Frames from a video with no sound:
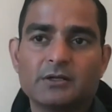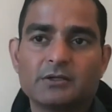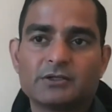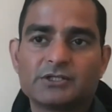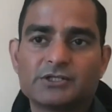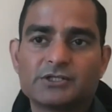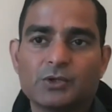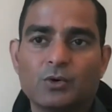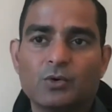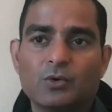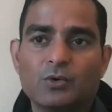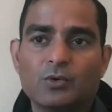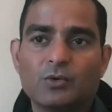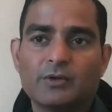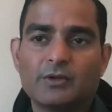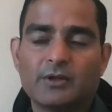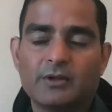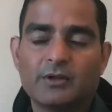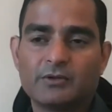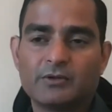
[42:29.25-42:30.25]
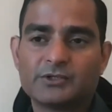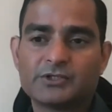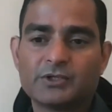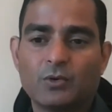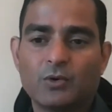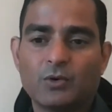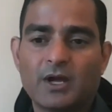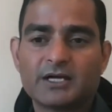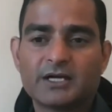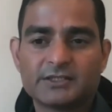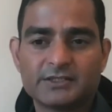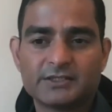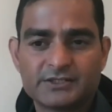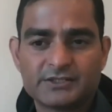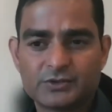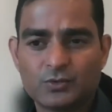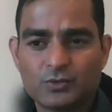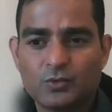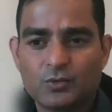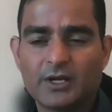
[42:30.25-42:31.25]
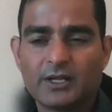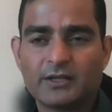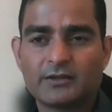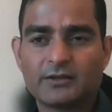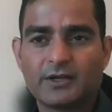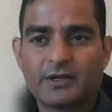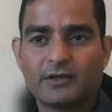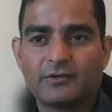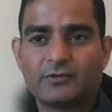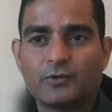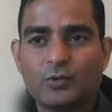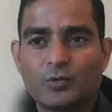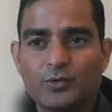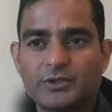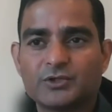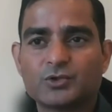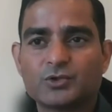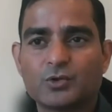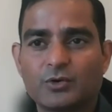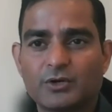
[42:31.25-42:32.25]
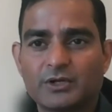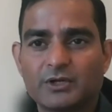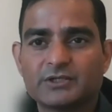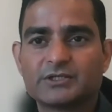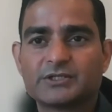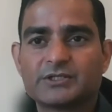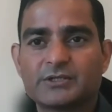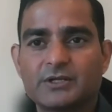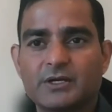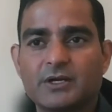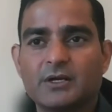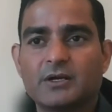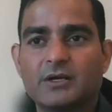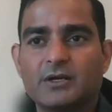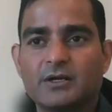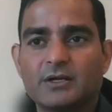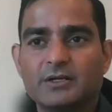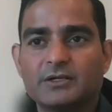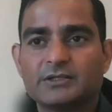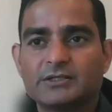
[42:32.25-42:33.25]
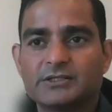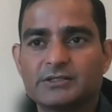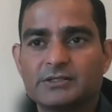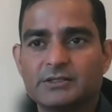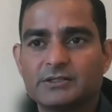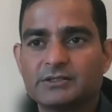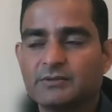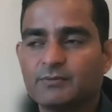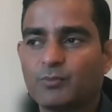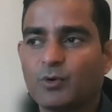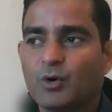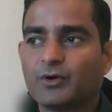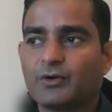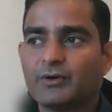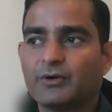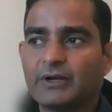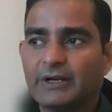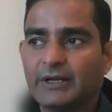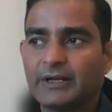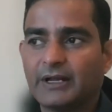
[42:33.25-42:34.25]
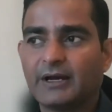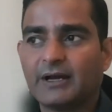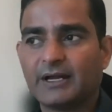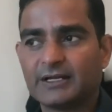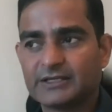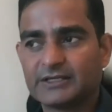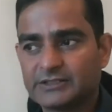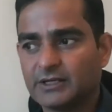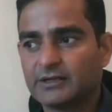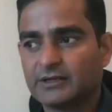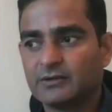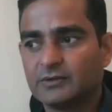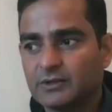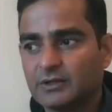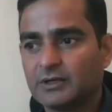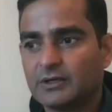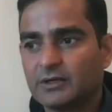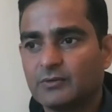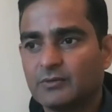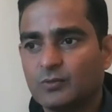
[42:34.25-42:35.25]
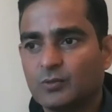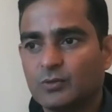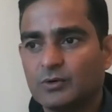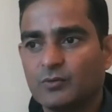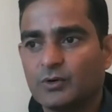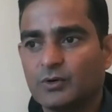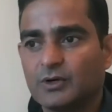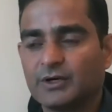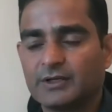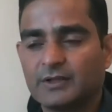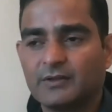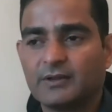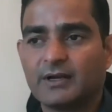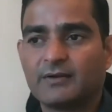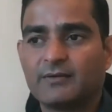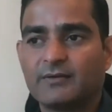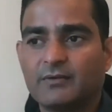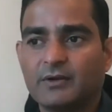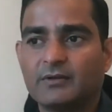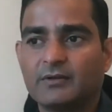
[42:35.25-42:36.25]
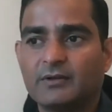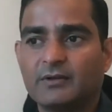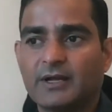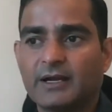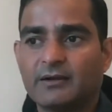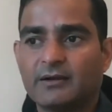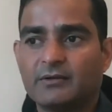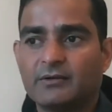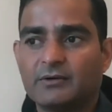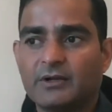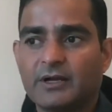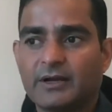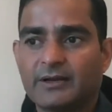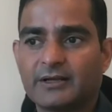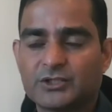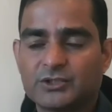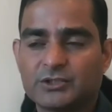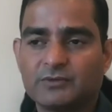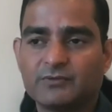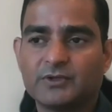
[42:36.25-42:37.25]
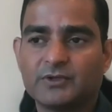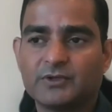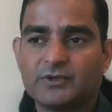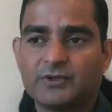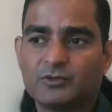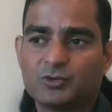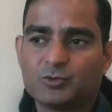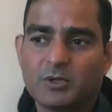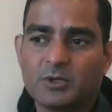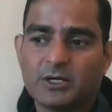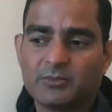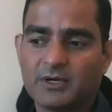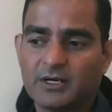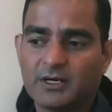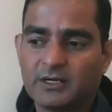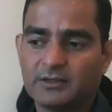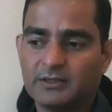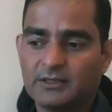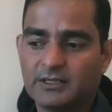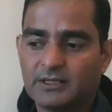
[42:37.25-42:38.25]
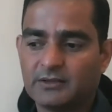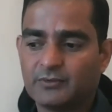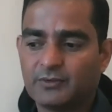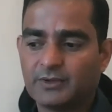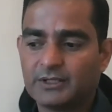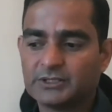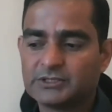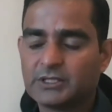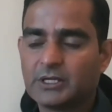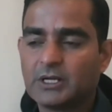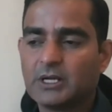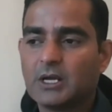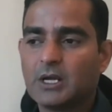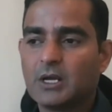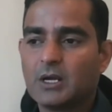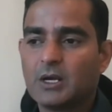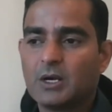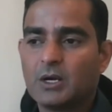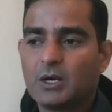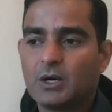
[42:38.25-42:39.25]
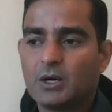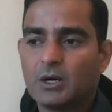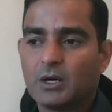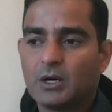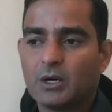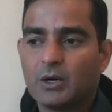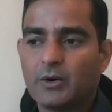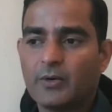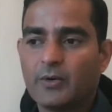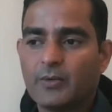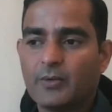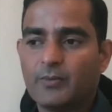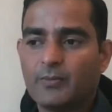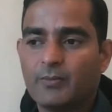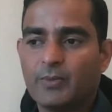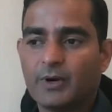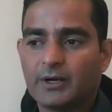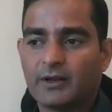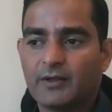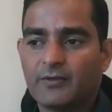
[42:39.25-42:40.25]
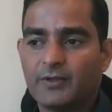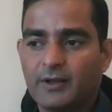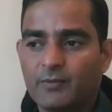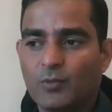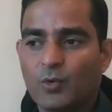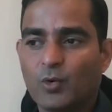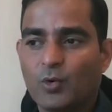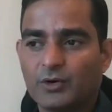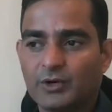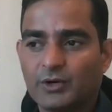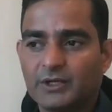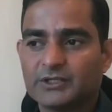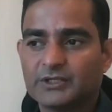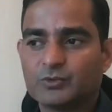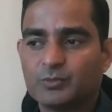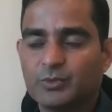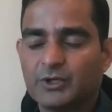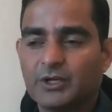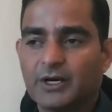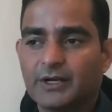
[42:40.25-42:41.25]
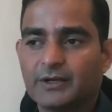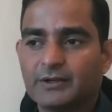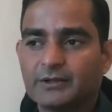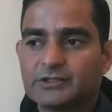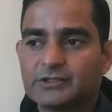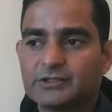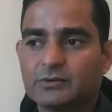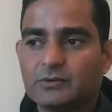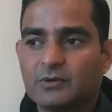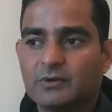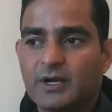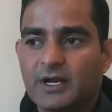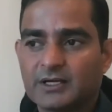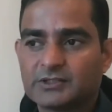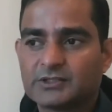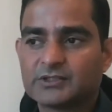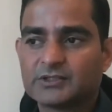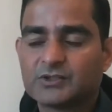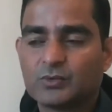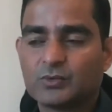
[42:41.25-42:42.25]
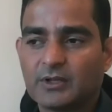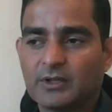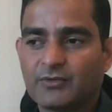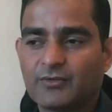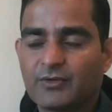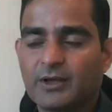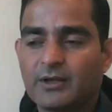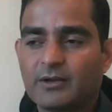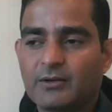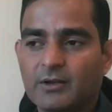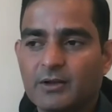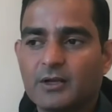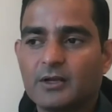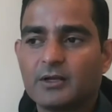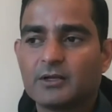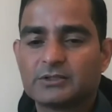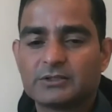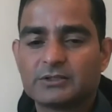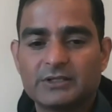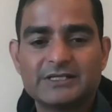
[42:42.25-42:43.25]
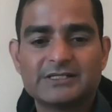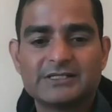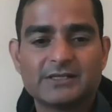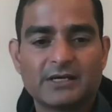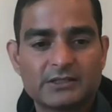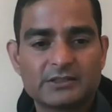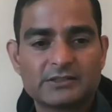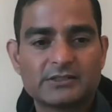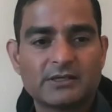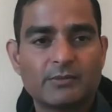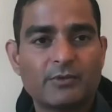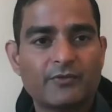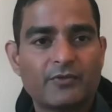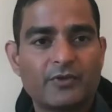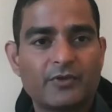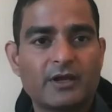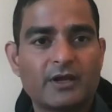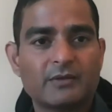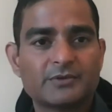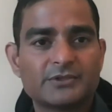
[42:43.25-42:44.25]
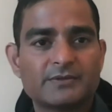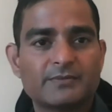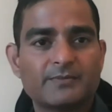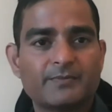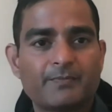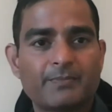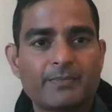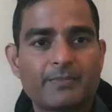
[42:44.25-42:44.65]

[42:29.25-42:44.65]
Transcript: So access to healthcare through insurance is important. India has done work in that direction with Ayushman Bharat and other things. But I think more needs to be done. So access to healthcare, these are some of the gaps.